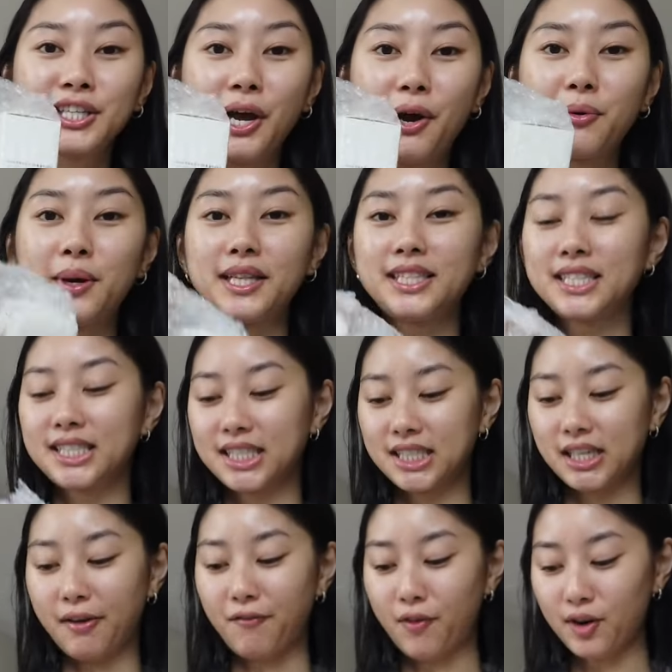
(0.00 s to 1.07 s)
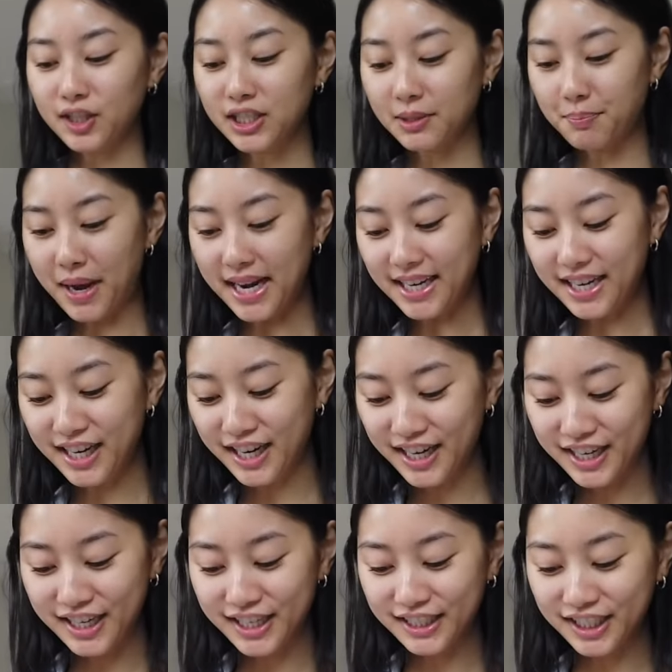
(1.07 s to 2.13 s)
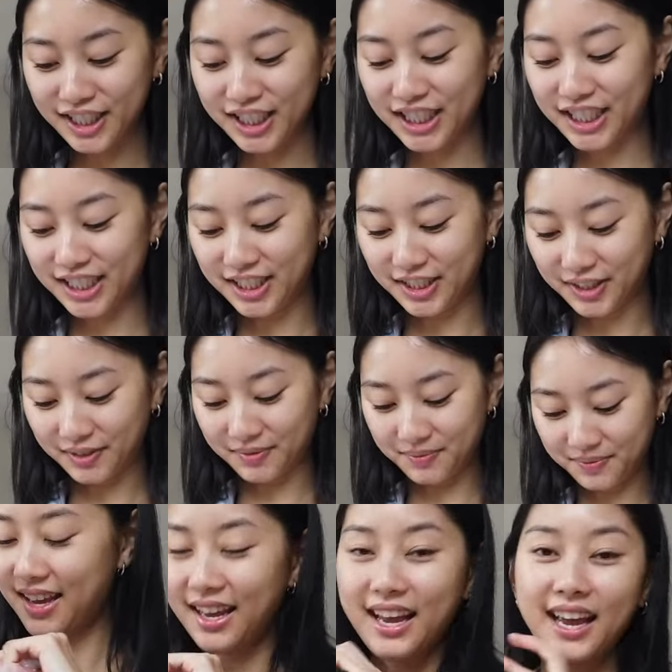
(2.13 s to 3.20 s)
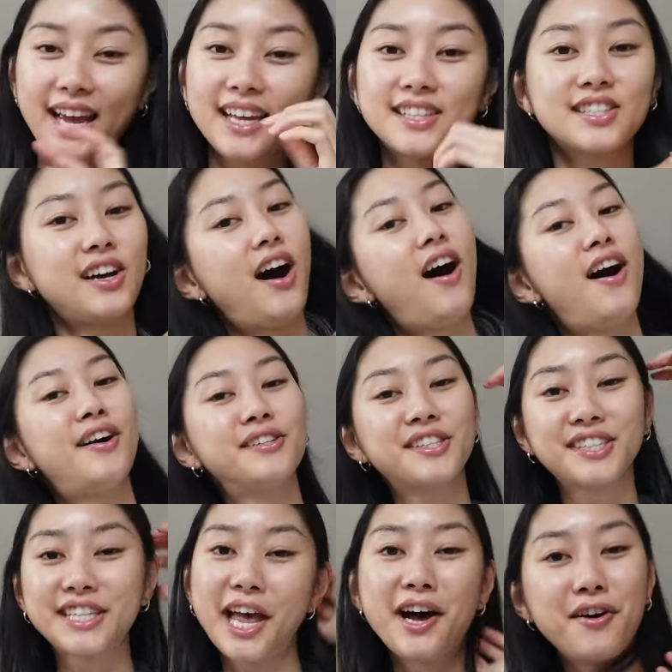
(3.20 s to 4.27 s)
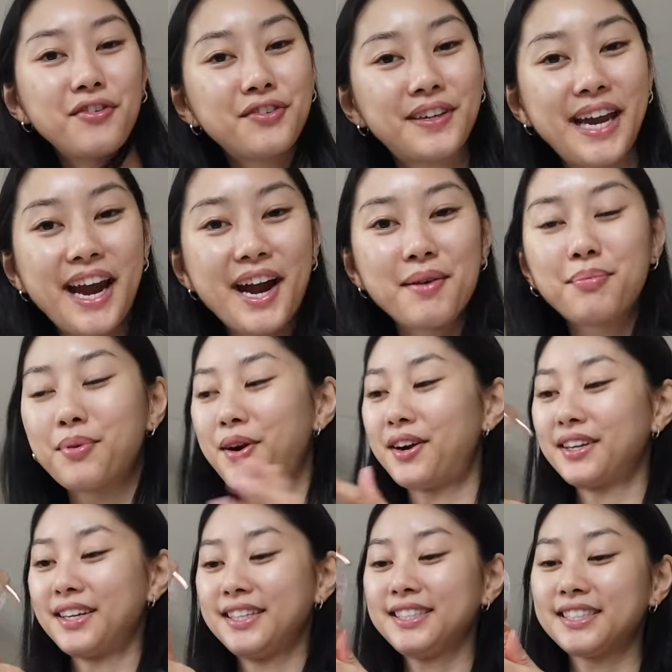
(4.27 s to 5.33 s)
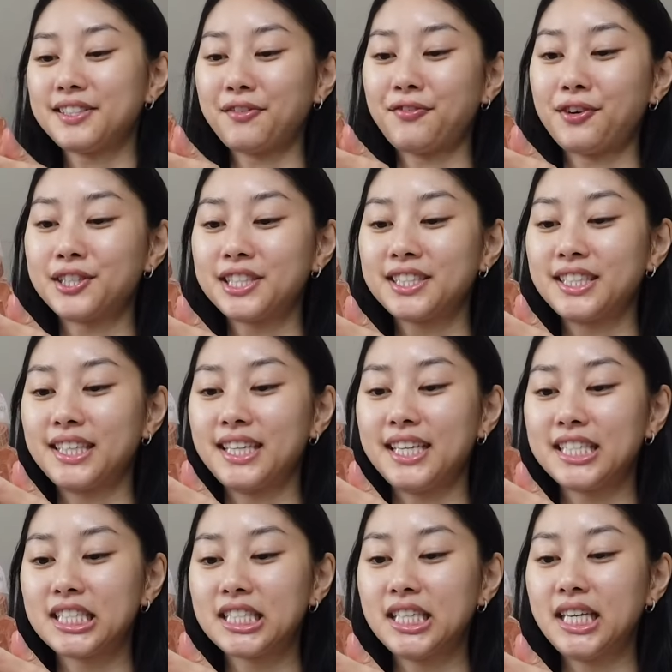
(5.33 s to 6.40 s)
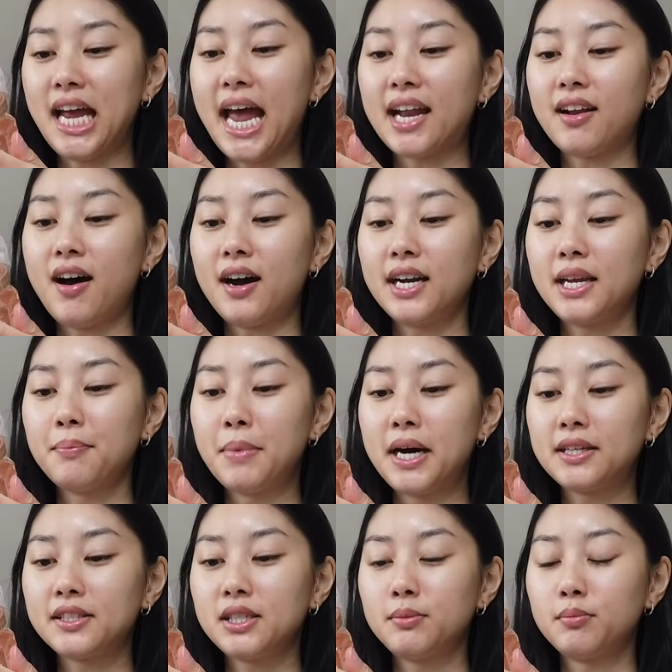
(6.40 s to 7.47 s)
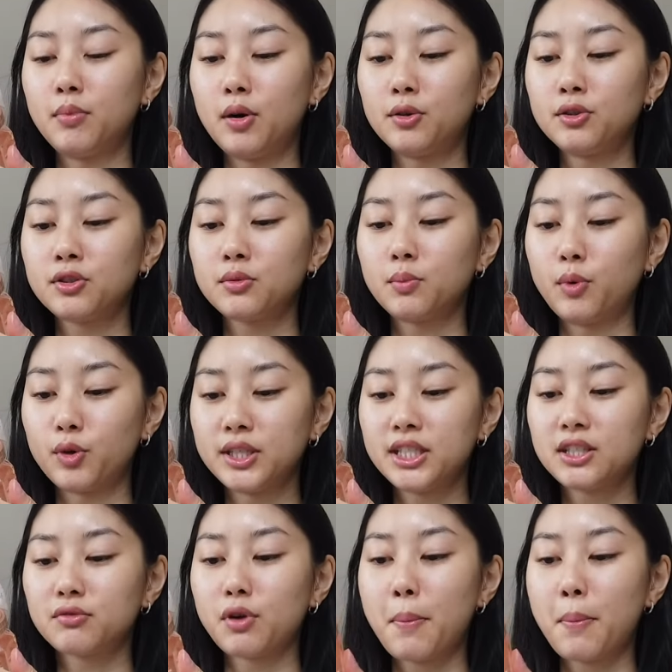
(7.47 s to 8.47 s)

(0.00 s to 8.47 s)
So it's the first package. It's all self-care products. The first thing is the and honey Melty Moist